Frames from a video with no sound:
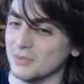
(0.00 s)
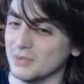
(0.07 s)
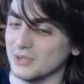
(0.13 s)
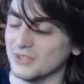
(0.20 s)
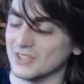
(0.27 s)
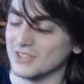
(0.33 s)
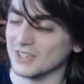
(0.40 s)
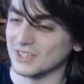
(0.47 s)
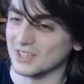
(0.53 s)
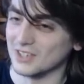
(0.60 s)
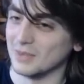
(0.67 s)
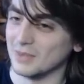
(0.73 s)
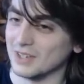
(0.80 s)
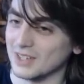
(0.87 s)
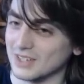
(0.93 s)
immune
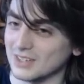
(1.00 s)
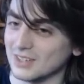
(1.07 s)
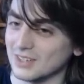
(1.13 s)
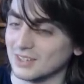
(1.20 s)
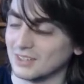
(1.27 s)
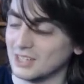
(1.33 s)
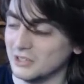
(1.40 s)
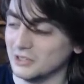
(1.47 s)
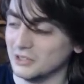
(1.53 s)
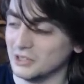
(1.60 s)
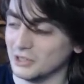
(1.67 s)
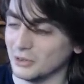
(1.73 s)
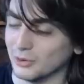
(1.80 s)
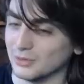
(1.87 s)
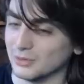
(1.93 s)
system, and it doesn't kill
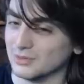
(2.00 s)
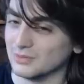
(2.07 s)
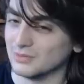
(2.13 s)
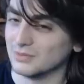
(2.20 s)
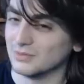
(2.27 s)
you.